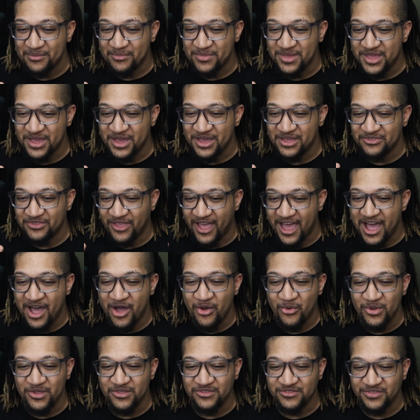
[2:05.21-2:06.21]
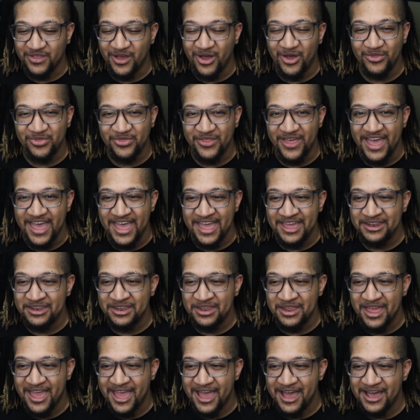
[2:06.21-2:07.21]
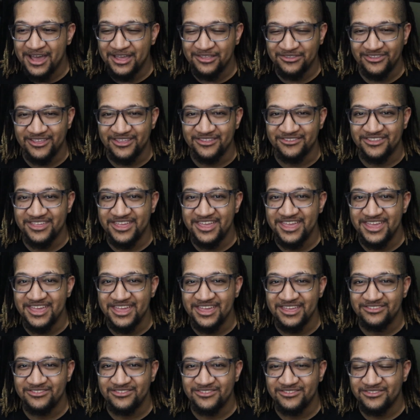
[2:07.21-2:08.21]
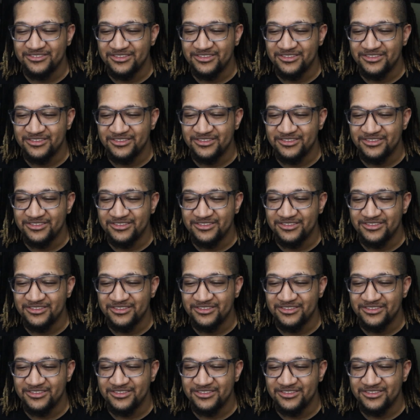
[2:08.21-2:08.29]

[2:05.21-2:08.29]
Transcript: Because I always thought that us as kids,